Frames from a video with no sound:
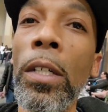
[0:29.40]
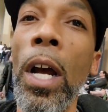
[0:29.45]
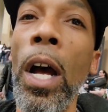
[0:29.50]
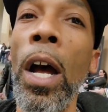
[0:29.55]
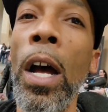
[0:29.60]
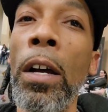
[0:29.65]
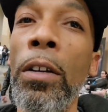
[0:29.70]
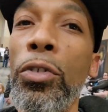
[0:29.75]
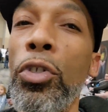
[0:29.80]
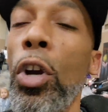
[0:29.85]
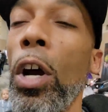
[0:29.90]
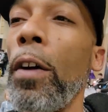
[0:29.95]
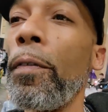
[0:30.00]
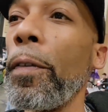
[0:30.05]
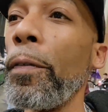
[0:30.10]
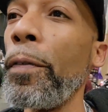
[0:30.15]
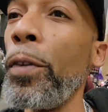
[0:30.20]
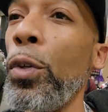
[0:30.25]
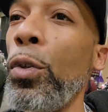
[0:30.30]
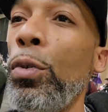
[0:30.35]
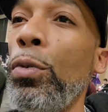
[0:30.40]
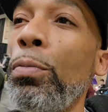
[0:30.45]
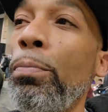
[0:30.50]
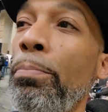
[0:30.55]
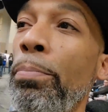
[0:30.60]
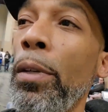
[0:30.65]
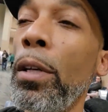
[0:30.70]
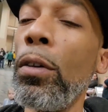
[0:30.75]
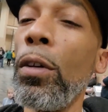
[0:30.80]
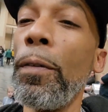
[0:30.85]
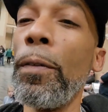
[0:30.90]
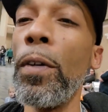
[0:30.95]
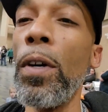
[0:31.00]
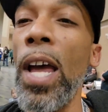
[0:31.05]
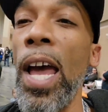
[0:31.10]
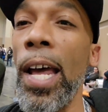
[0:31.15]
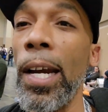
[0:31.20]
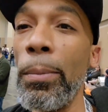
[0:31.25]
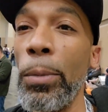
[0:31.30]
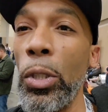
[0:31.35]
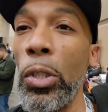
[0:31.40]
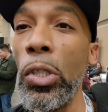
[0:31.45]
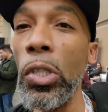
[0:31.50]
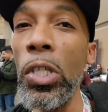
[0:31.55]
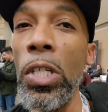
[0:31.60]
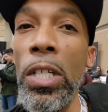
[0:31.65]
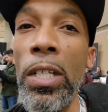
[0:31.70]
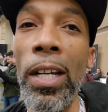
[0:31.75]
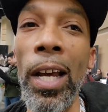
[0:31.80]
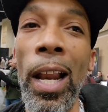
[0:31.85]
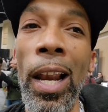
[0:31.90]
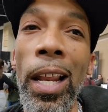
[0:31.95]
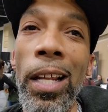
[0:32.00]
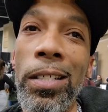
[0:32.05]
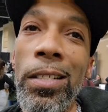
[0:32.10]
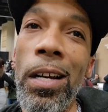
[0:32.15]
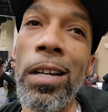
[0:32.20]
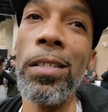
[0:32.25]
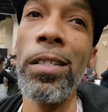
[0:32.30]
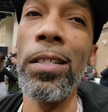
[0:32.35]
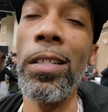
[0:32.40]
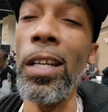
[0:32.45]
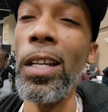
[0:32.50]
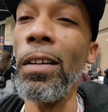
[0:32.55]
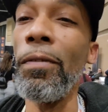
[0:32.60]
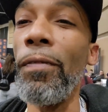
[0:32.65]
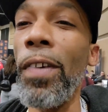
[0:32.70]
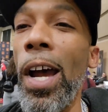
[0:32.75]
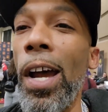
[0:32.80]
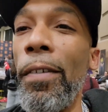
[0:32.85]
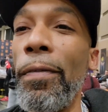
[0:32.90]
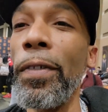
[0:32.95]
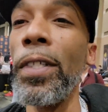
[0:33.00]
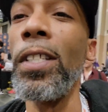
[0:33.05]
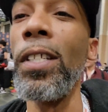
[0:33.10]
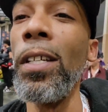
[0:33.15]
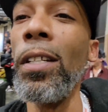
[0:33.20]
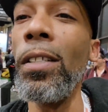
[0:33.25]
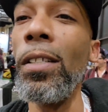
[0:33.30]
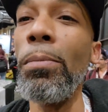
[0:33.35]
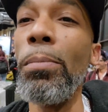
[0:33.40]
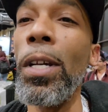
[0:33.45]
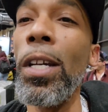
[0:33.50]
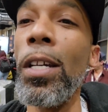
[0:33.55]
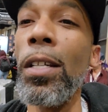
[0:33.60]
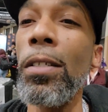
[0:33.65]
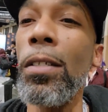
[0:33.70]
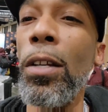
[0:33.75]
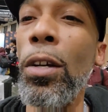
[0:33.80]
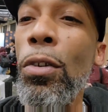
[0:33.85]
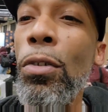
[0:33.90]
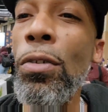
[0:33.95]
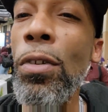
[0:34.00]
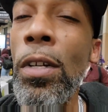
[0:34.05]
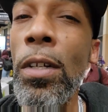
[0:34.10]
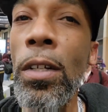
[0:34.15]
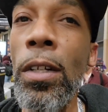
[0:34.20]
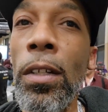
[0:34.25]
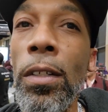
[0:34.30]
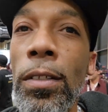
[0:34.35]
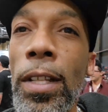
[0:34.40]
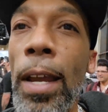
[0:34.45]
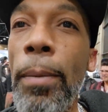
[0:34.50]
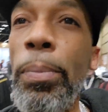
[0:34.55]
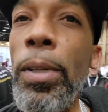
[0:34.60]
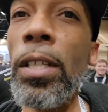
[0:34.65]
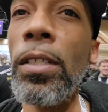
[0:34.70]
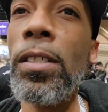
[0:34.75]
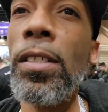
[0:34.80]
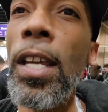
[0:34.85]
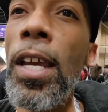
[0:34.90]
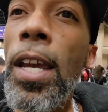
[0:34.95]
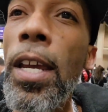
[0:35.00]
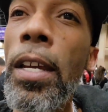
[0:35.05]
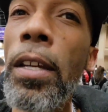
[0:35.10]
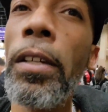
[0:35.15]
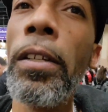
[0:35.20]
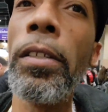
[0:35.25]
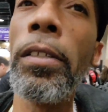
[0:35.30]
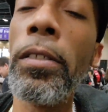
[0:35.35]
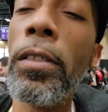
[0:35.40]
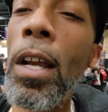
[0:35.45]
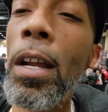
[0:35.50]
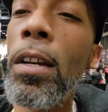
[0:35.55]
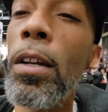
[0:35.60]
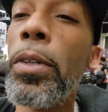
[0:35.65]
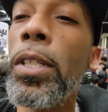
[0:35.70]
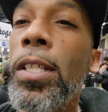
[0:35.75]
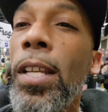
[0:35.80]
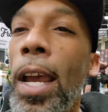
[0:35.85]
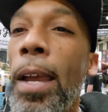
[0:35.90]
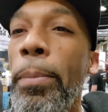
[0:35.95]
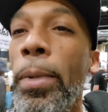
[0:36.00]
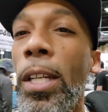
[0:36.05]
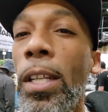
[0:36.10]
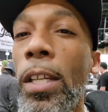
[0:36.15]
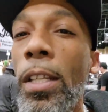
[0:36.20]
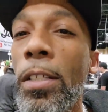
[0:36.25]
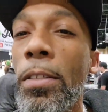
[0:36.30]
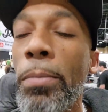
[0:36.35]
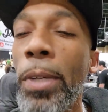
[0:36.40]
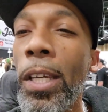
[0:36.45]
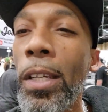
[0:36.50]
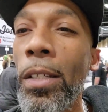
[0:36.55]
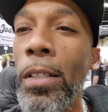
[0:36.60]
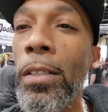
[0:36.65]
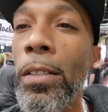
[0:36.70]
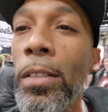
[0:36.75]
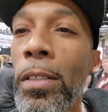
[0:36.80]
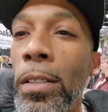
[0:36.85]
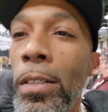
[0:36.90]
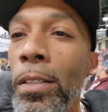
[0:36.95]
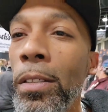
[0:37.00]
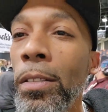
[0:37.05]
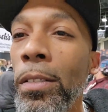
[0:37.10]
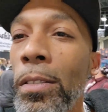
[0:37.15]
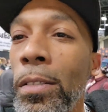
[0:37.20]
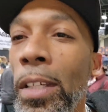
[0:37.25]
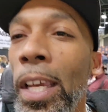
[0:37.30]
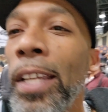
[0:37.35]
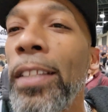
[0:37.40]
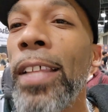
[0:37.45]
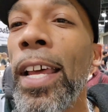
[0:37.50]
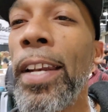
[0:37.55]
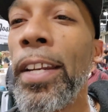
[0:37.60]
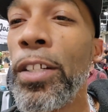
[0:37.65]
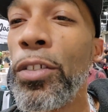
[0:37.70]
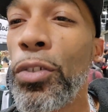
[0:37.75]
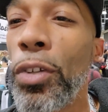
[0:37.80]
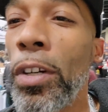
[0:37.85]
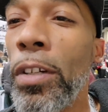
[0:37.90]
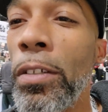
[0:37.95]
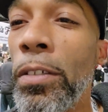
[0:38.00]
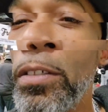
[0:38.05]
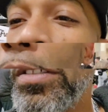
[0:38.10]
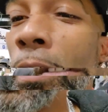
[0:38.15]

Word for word: uh, show off a few beautiful animals, and let y'all just get a vibe for Tinley, man. So that being said, y'all know what time it is, man. Hit that intro.